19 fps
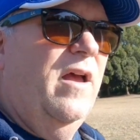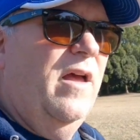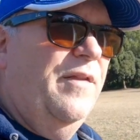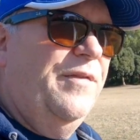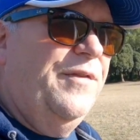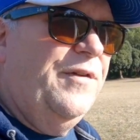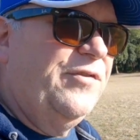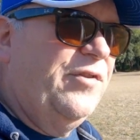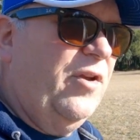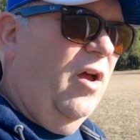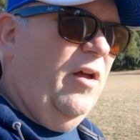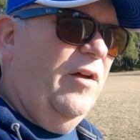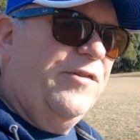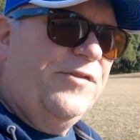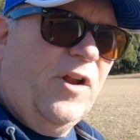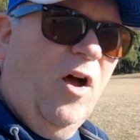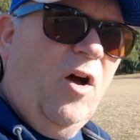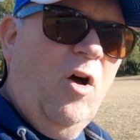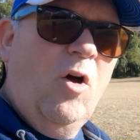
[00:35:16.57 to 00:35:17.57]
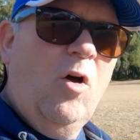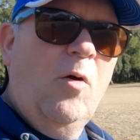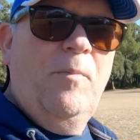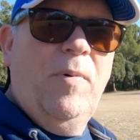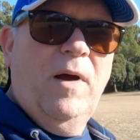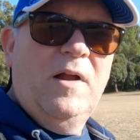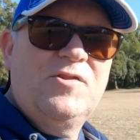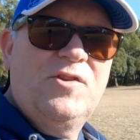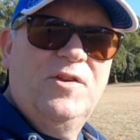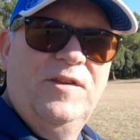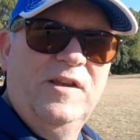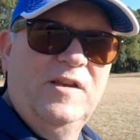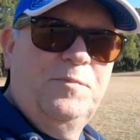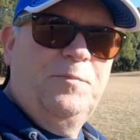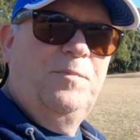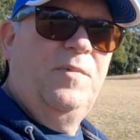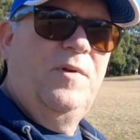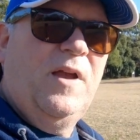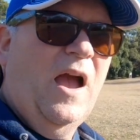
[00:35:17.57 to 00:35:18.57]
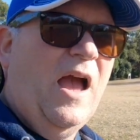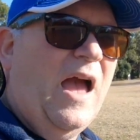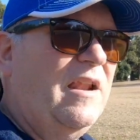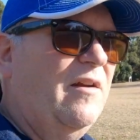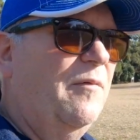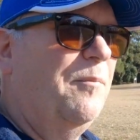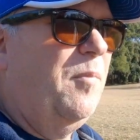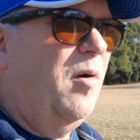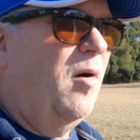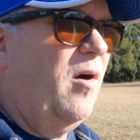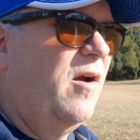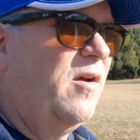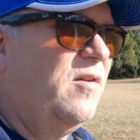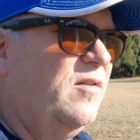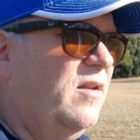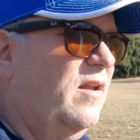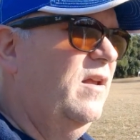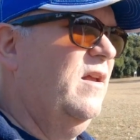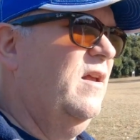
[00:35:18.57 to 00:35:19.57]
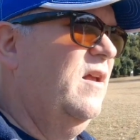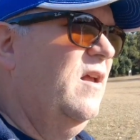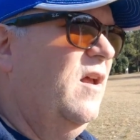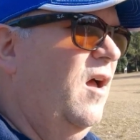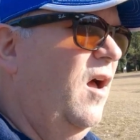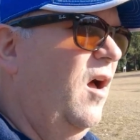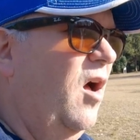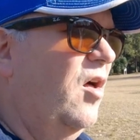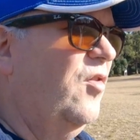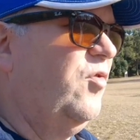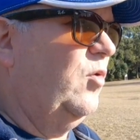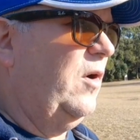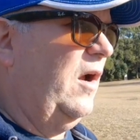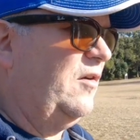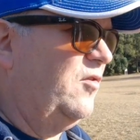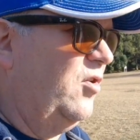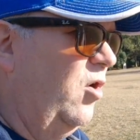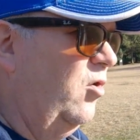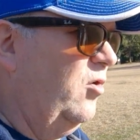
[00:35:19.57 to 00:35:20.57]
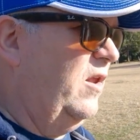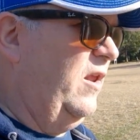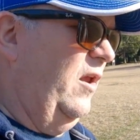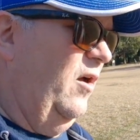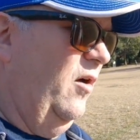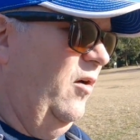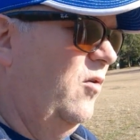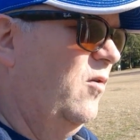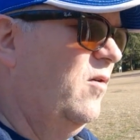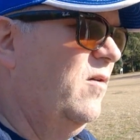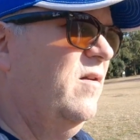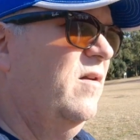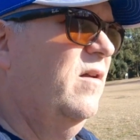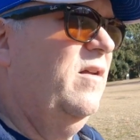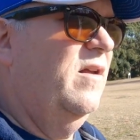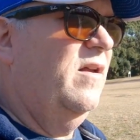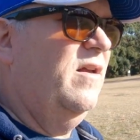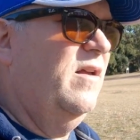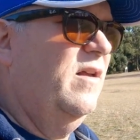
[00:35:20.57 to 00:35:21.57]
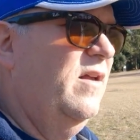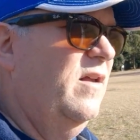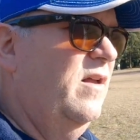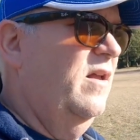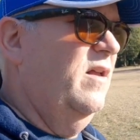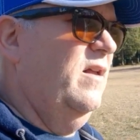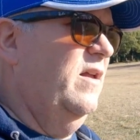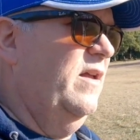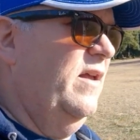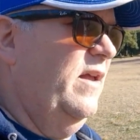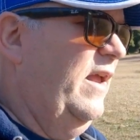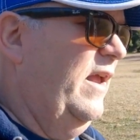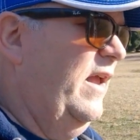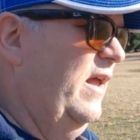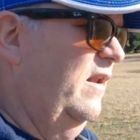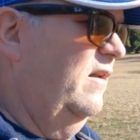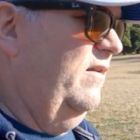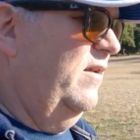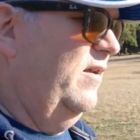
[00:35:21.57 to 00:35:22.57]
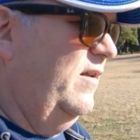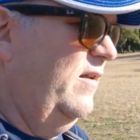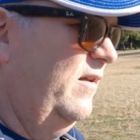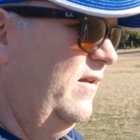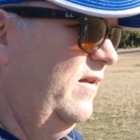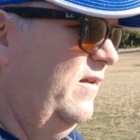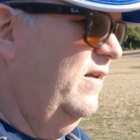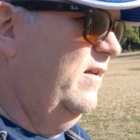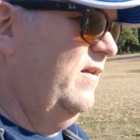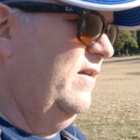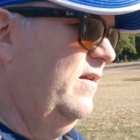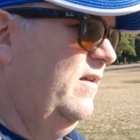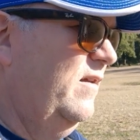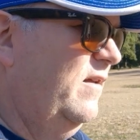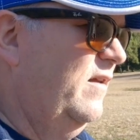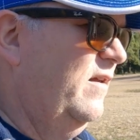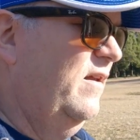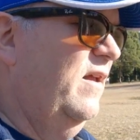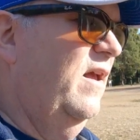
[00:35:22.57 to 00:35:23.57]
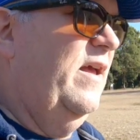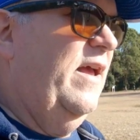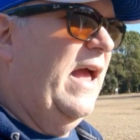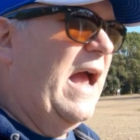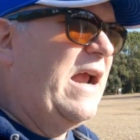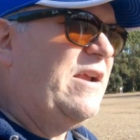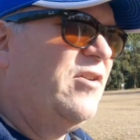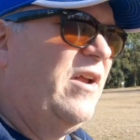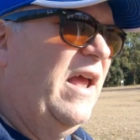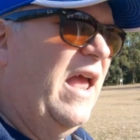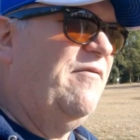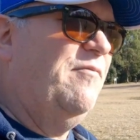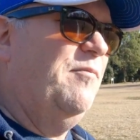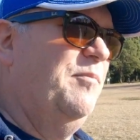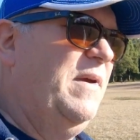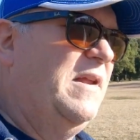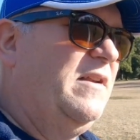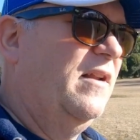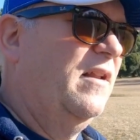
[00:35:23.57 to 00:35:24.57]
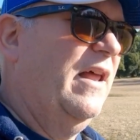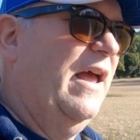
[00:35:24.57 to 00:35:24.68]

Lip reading: There's a whole bunch of these kind of parks all throughout Tokyo, and actually I haven't been to